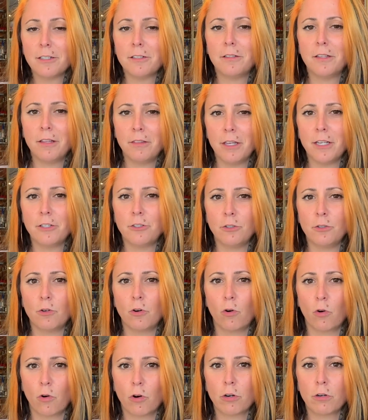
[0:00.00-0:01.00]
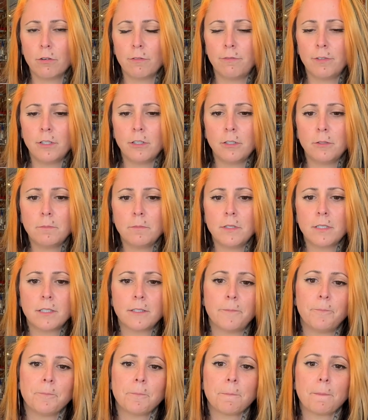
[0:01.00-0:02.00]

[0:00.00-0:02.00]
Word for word: than they do horror films.